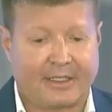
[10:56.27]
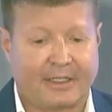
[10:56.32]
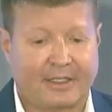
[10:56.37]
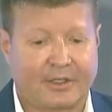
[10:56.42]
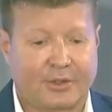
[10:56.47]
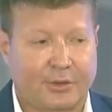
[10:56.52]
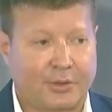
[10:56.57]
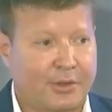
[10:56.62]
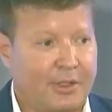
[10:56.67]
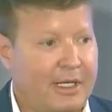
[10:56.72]
can
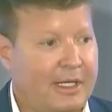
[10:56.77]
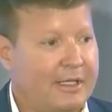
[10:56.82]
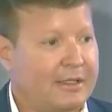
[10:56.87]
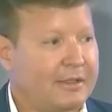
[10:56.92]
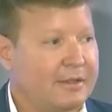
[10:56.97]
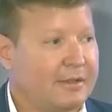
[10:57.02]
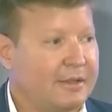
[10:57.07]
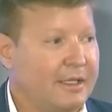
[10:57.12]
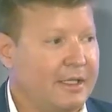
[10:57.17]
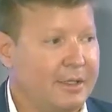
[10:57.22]

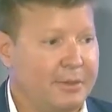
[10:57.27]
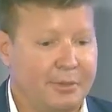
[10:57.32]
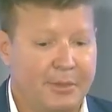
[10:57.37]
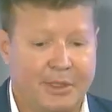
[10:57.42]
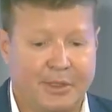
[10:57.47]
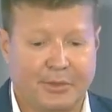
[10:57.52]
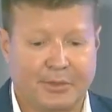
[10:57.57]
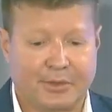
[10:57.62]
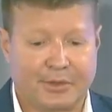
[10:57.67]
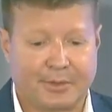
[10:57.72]
create an
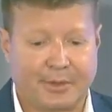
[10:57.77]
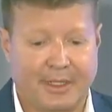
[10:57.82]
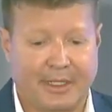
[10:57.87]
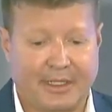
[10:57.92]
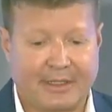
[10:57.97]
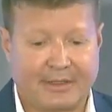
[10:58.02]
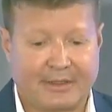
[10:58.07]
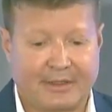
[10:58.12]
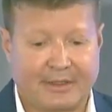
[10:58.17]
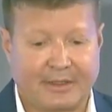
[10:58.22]
immune
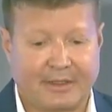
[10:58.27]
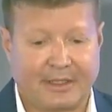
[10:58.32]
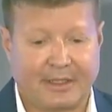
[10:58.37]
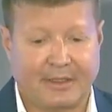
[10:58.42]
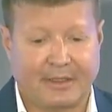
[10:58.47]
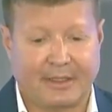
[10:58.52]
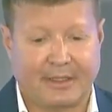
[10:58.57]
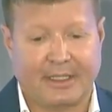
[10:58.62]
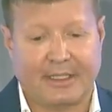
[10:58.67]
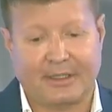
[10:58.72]
response
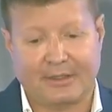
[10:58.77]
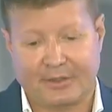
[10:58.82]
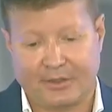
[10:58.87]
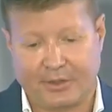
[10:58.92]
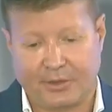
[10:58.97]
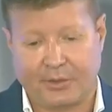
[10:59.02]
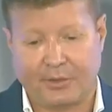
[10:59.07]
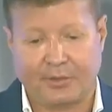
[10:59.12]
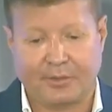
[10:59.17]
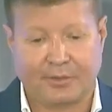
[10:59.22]
and lead
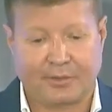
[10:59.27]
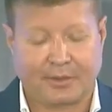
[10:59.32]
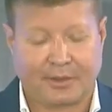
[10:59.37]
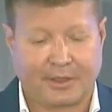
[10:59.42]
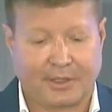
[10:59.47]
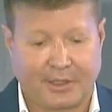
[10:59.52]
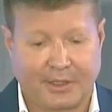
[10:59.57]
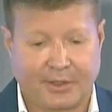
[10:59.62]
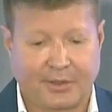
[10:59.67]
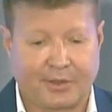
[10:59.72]
to
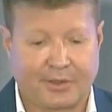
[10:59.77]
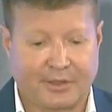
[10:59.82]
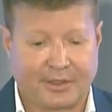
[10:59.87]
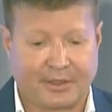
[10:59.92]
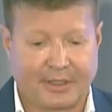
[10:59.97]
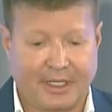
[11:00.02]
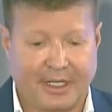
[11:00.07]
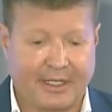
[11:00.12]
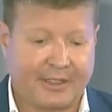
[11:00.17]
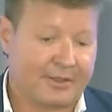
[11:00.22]
cures in
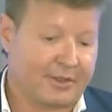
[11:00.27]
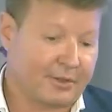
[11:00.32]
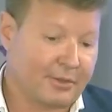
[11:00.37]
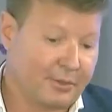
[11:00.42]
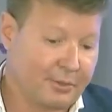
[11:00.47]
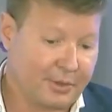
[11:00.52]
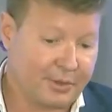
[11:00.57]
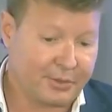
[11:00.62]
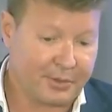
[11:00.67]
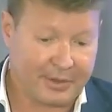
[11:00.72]
cancer,
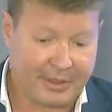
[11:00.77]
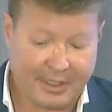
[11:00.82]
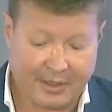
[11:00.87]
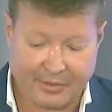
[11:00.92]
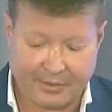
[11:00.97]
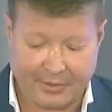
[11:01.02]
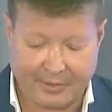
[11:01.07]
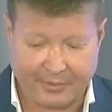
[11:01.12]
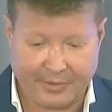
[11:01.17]
which we know and